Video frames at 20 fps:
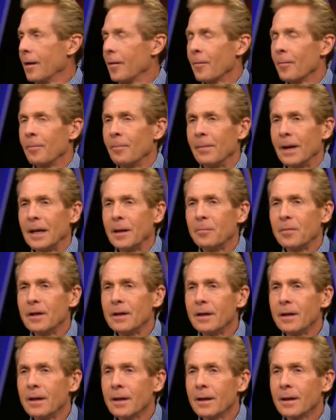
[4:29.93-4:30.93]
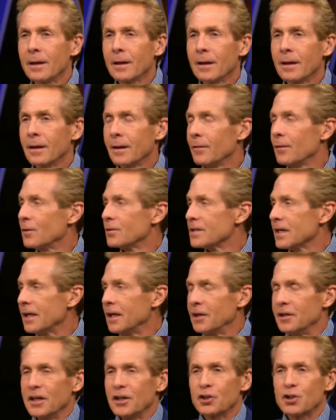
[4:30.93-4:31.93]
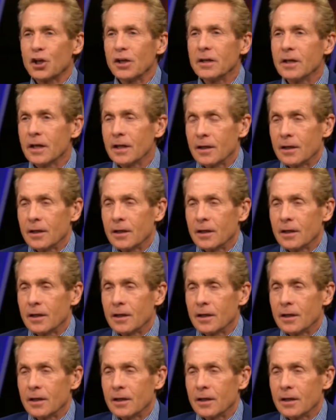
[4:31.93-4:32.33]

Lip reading: Maybe there's a hidden agenda here.